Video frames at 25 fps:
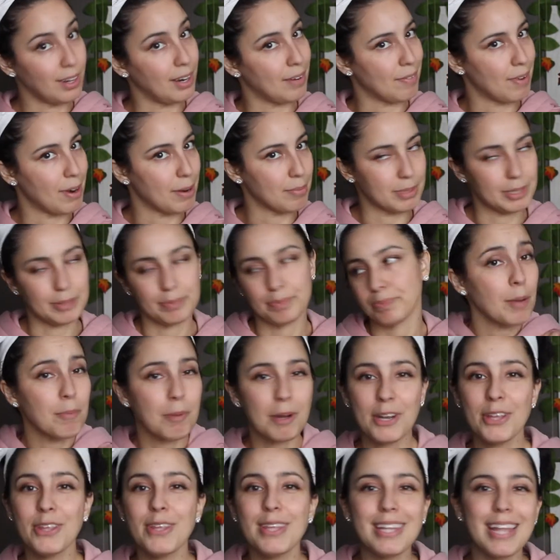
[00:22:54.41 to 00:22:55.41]
I rhymed.
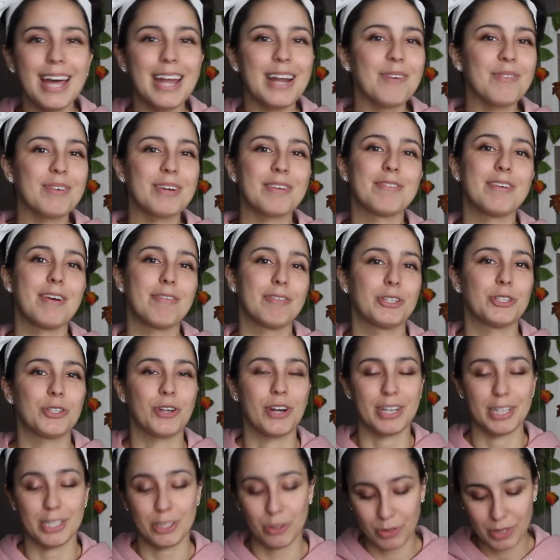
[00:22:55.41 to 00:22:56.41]
But other than that, I would have never
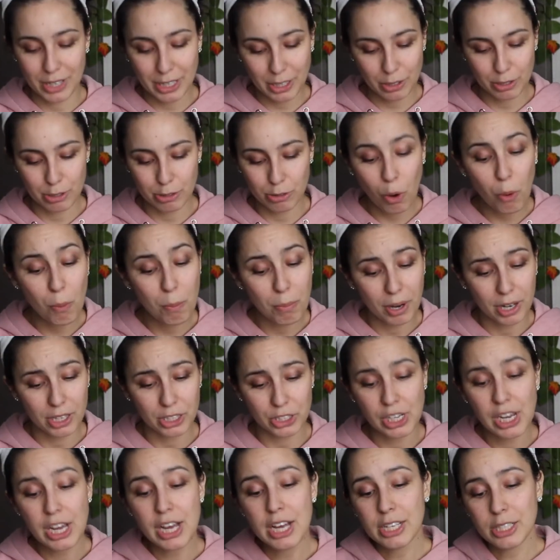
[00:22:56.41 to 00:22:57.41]
tried it. So thank you so
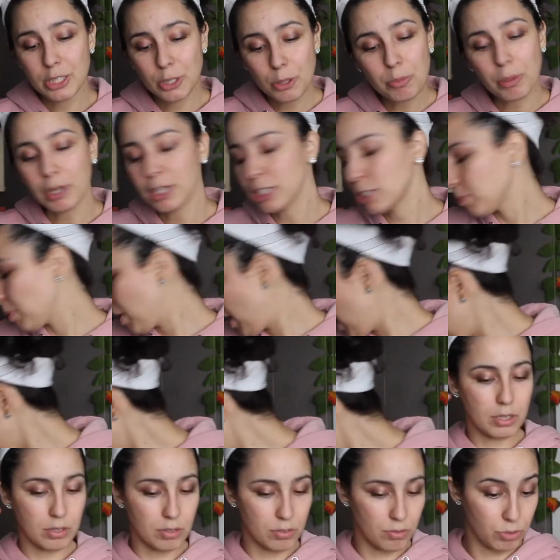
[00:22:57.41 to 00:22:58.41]
much to Munch Pack
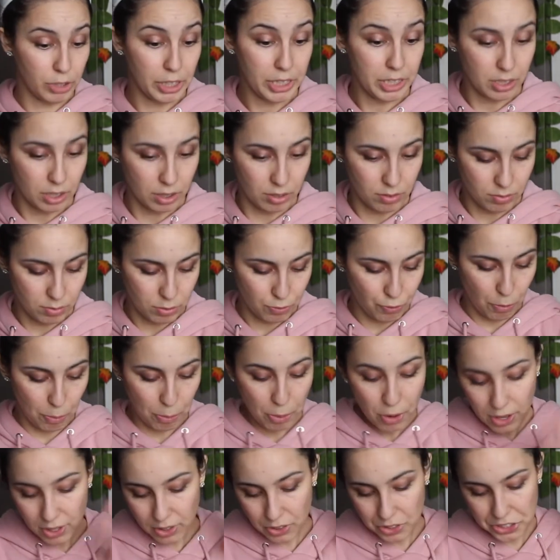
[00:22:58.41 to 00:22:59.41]
and Jason for
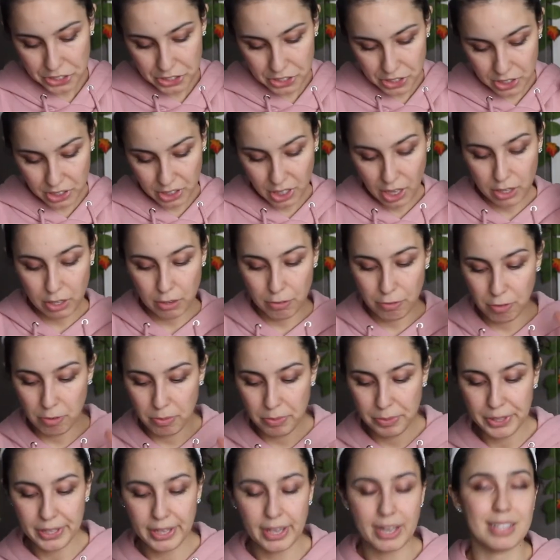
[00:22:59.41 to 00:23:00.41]
putting this together for
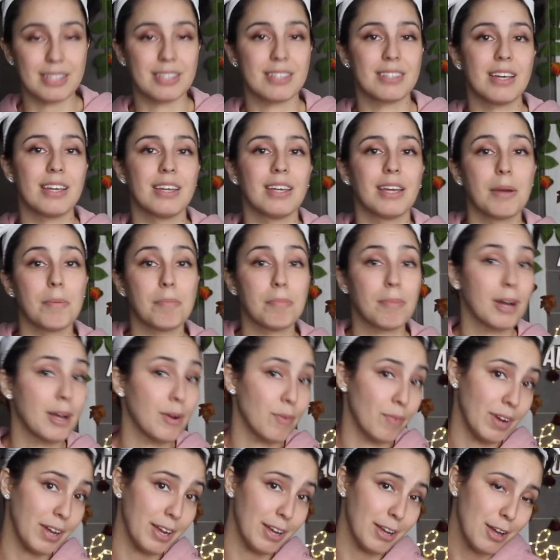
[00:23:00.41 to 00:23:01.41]
me and sending it my
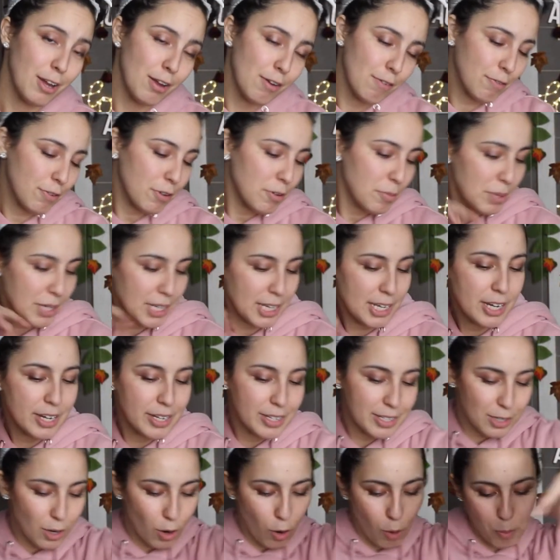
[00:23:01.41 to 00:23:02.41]
way for me
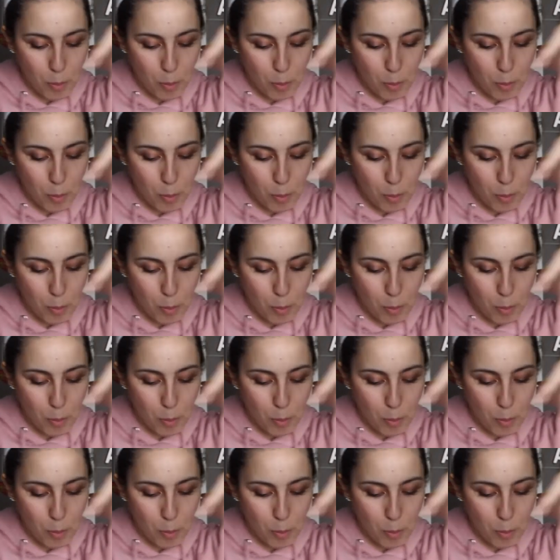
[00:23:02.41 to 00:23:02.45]
to